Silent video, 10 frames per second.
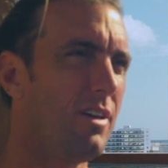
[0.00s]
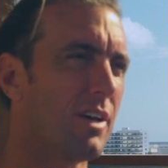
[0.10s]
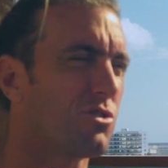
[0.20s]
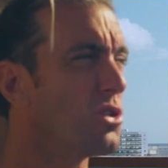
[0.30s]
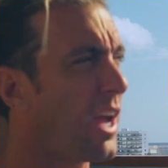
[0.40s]

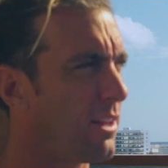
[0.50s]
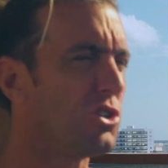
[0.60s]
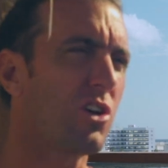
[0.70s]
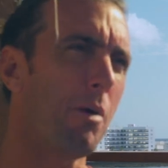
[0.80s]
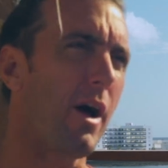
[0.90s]
Yeah. So
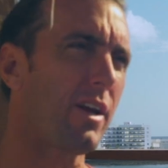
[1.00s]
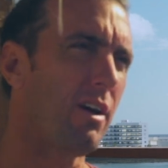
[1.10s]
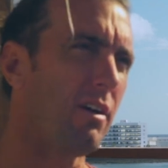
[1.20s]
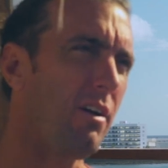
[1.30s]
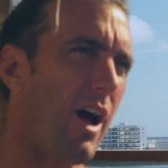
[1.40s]
did you come back
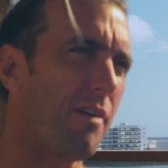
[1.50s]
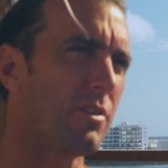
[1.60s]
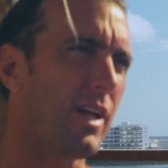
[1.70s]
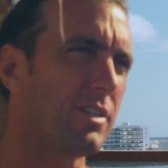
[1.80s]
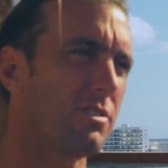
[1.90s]
here
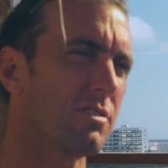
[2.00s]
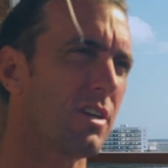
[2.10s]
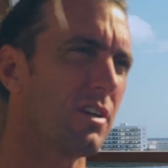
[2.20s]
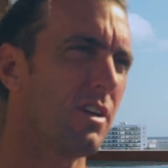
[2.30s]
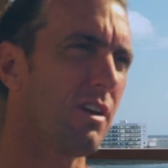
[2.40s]
after last year's
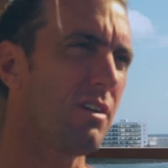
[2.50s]
King of the